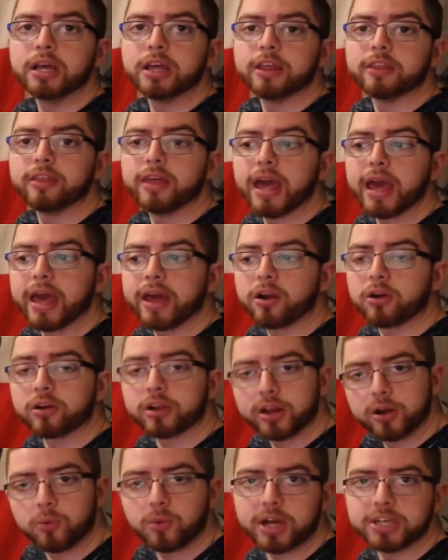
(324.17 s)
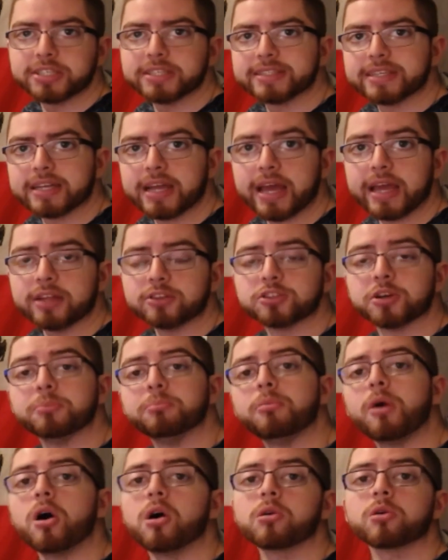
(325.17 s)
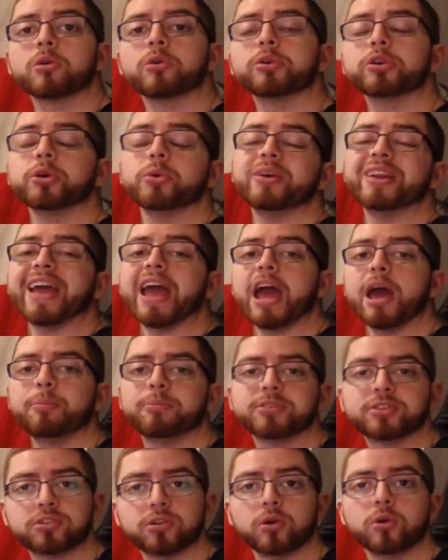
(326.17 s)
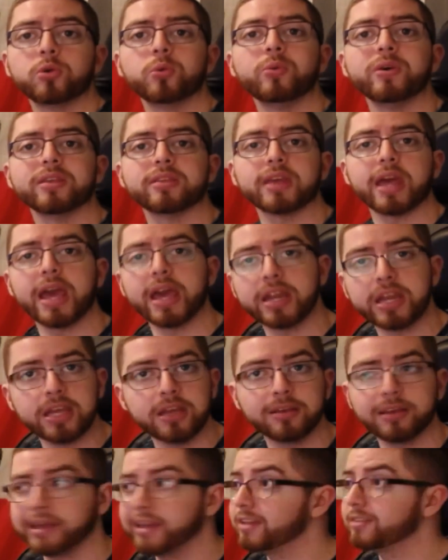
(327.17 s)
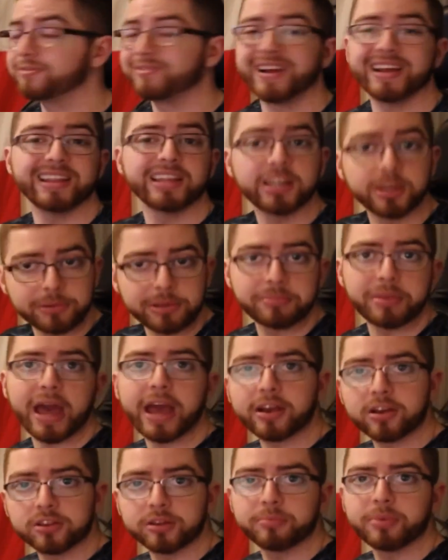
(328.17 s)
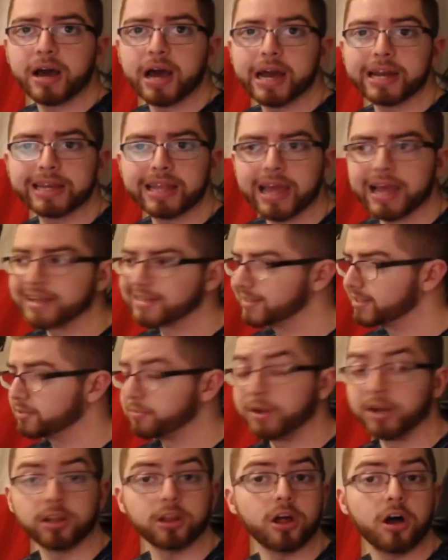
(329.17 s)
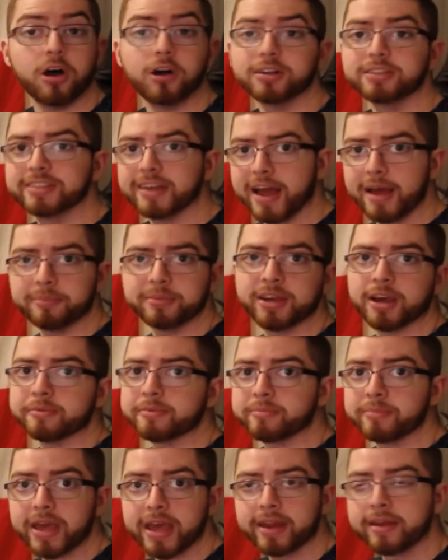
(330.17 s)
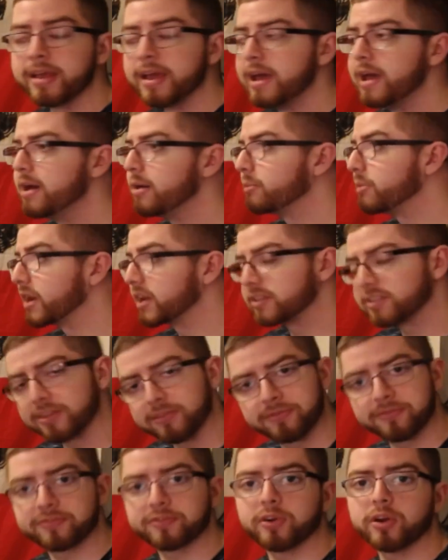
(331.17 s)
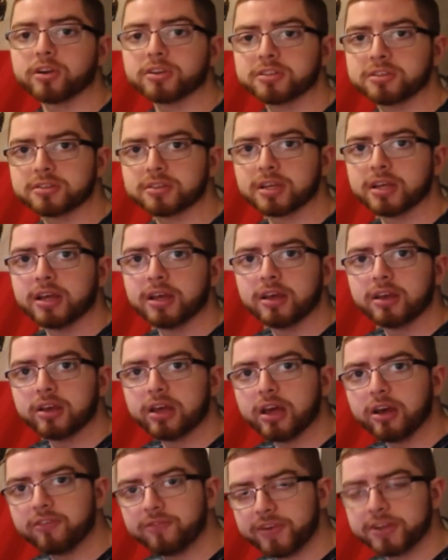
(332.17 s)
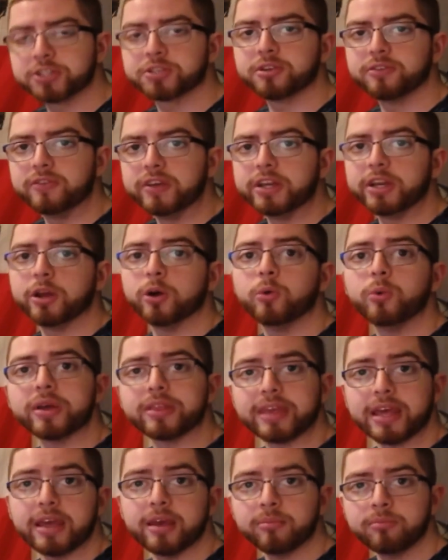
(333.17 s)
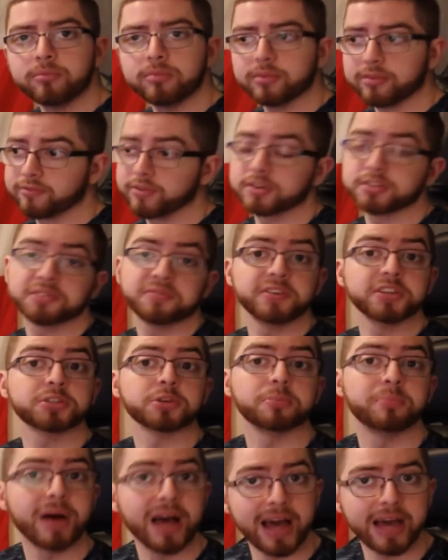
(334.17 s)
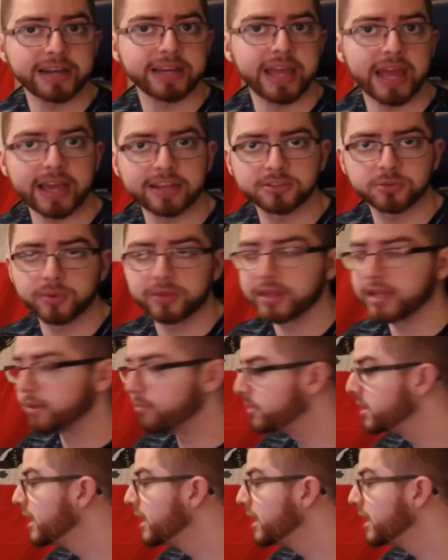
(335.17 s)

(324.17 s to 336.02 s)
that are going to watch it tonight, tomorrow we're doing an episode with Eddie. He's finally going to be back on the podcast. It's been a long time coming, man. But it's the first official video with him, first official podcast with him